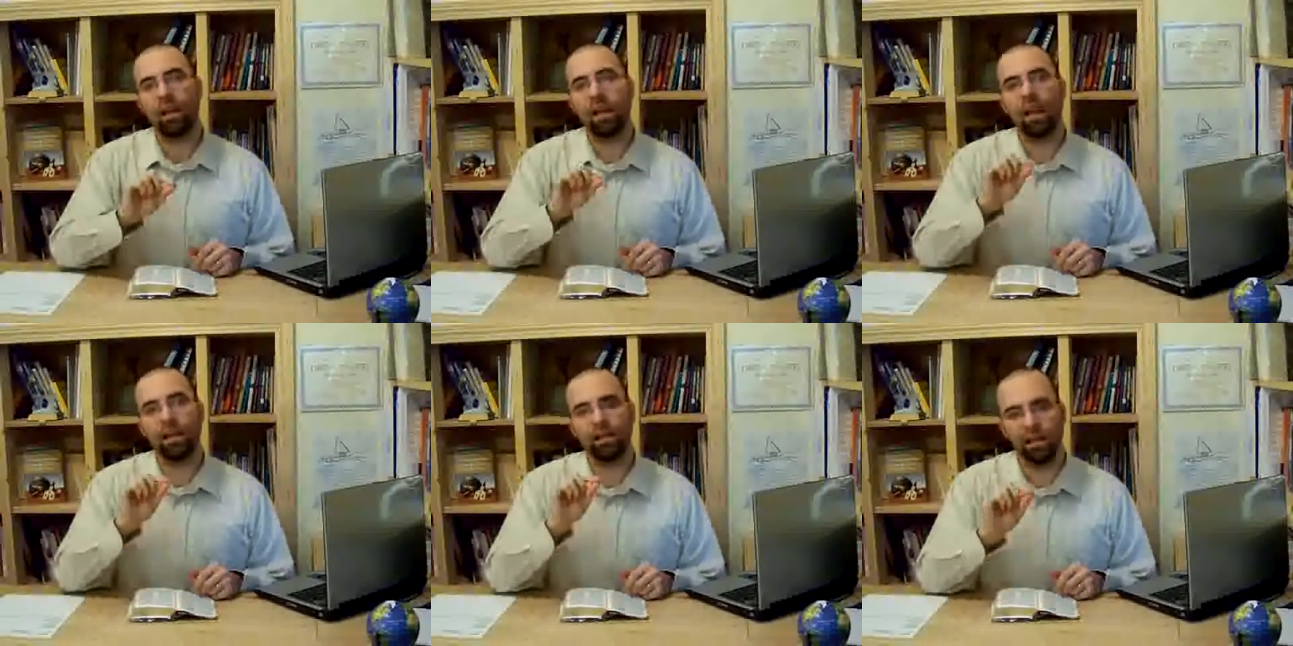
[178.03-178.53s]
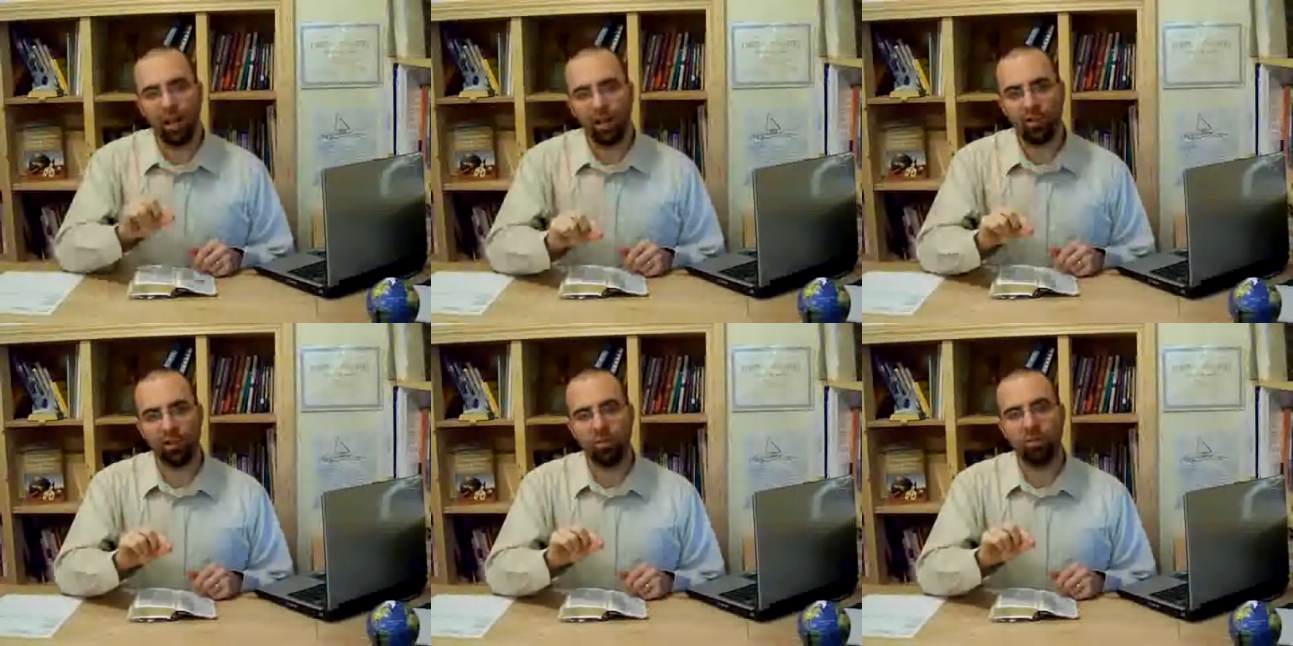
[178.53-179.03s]
I tell
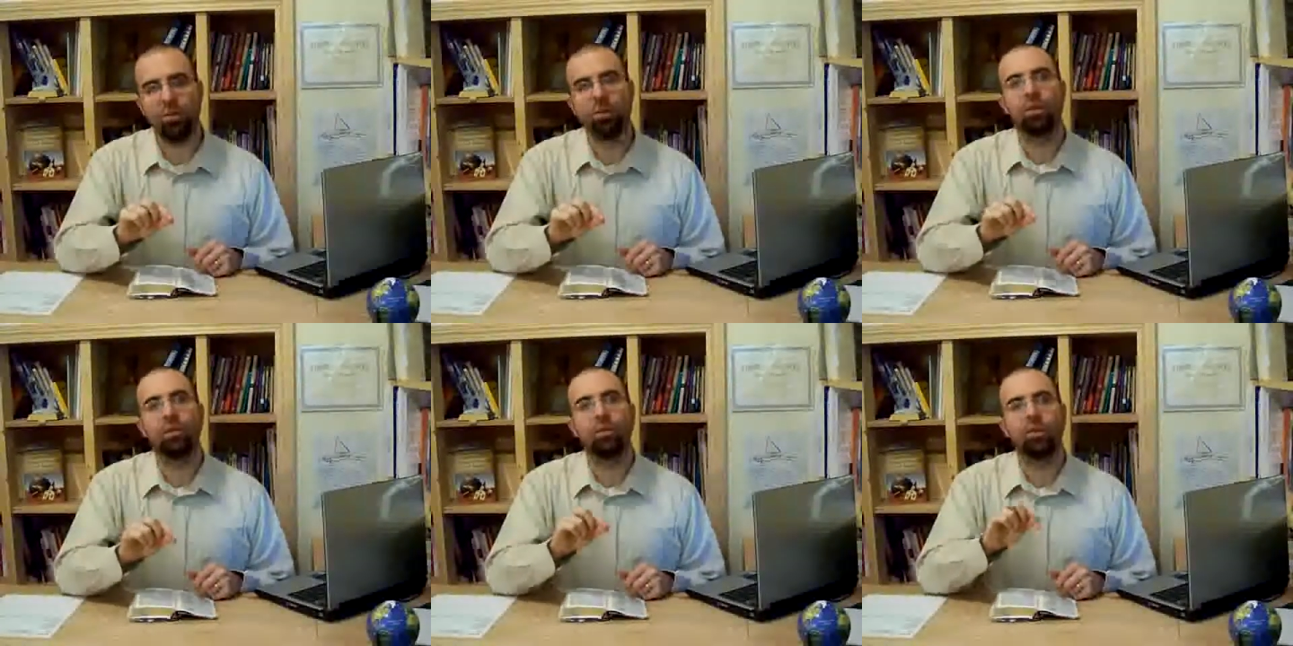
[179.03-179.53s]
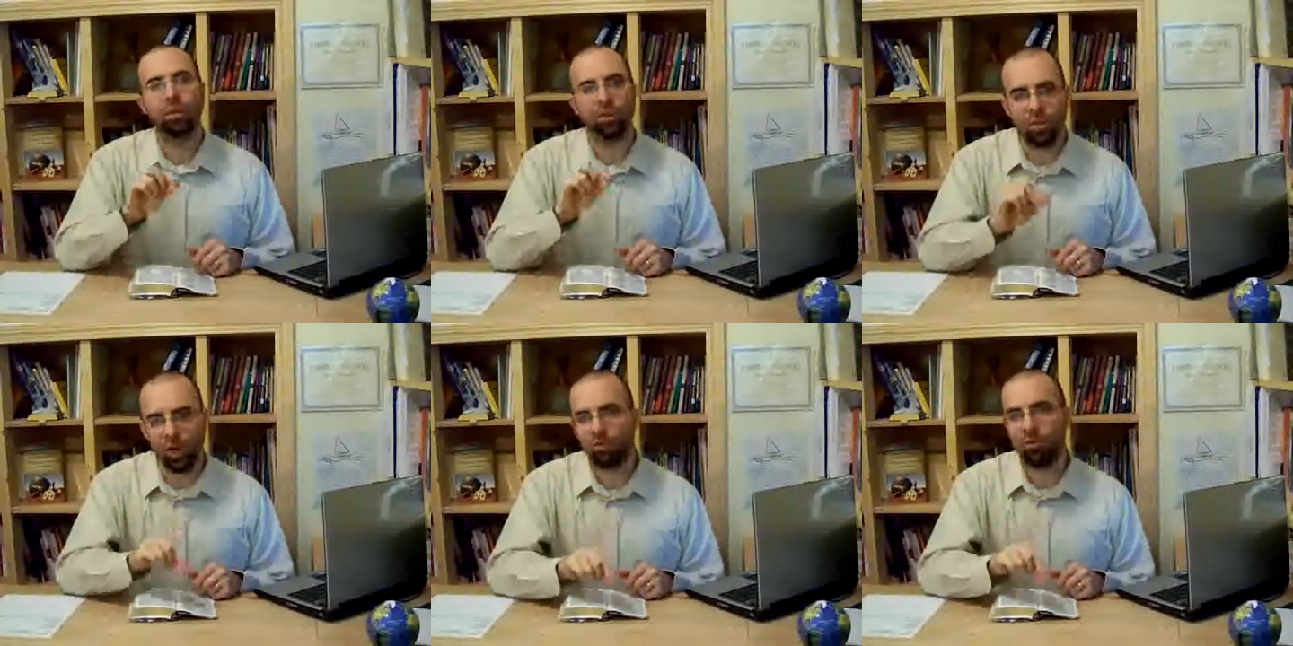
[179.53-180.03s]
you the
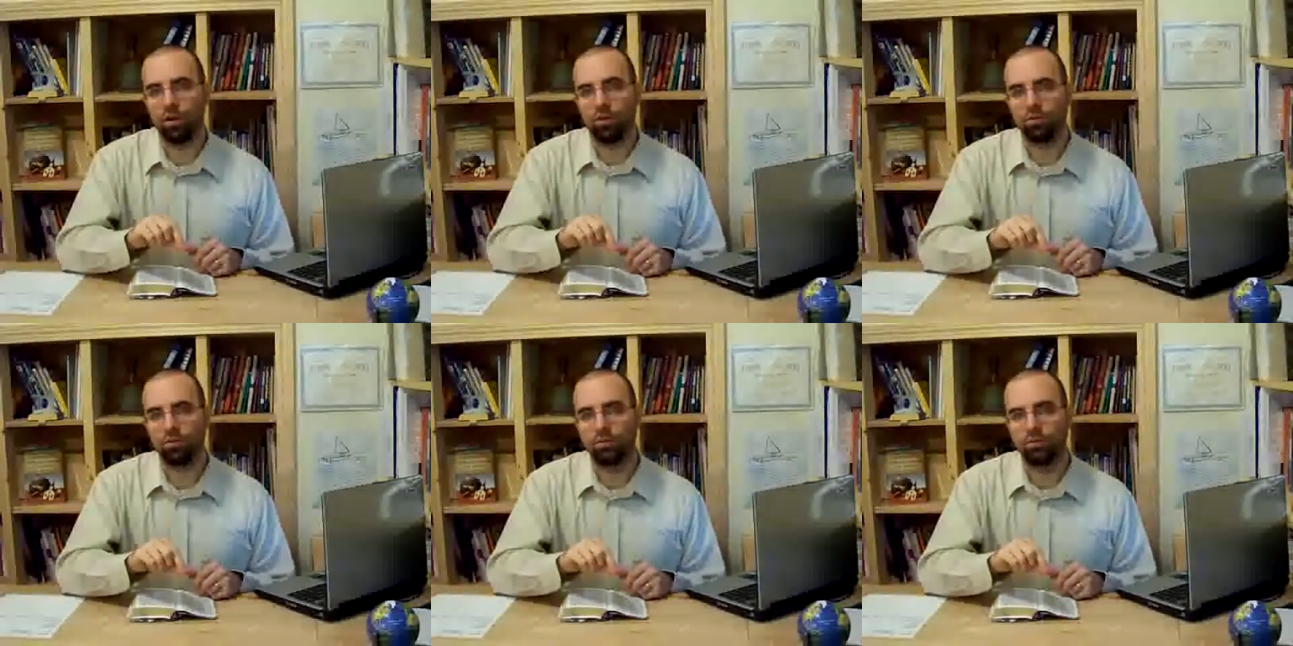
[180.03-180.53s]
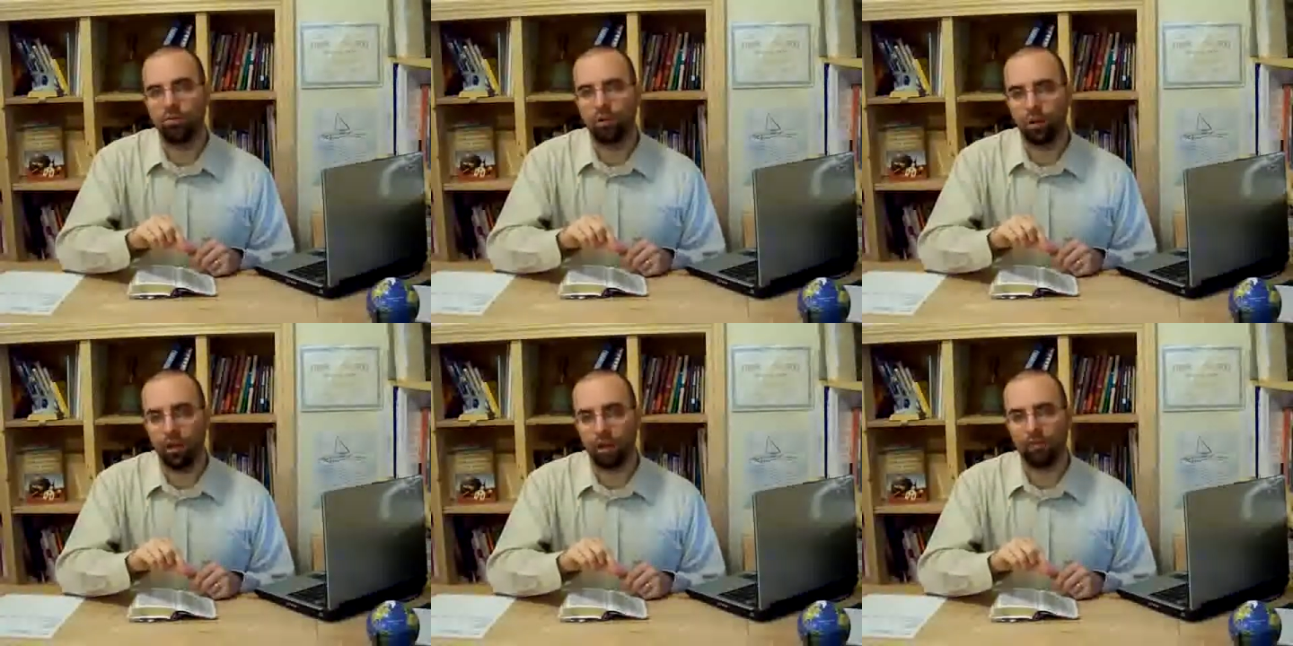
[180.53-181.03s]
genre.
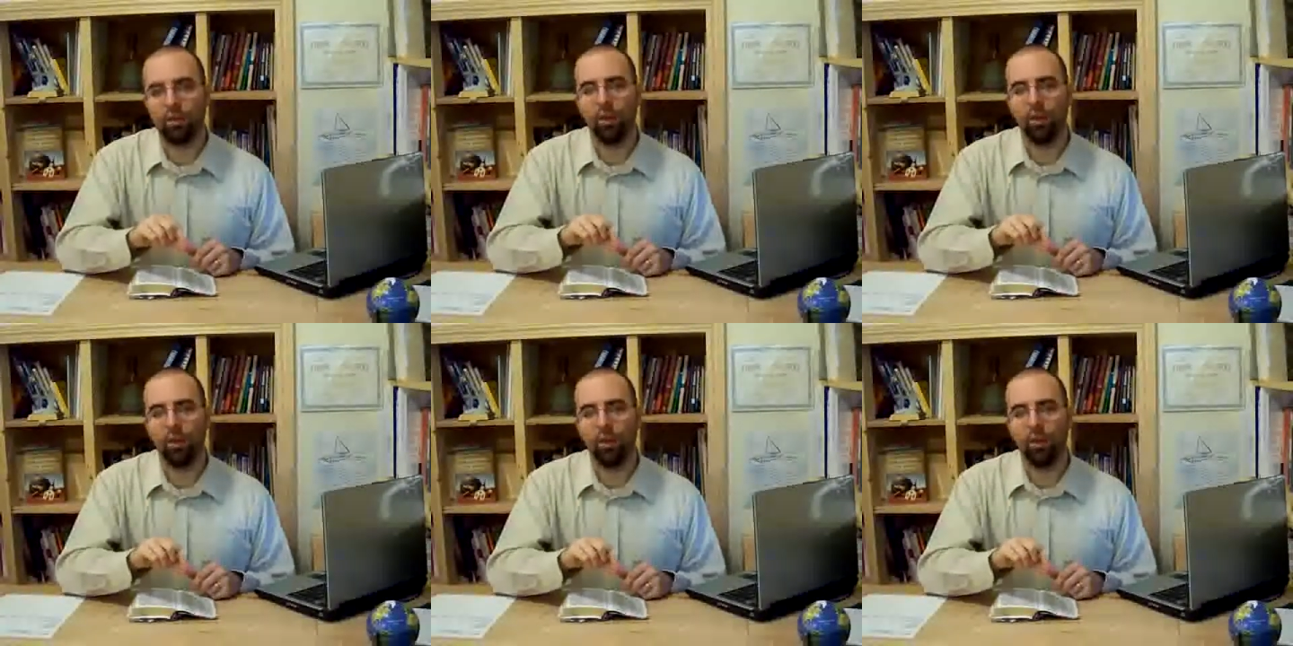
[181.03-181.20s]
Okay?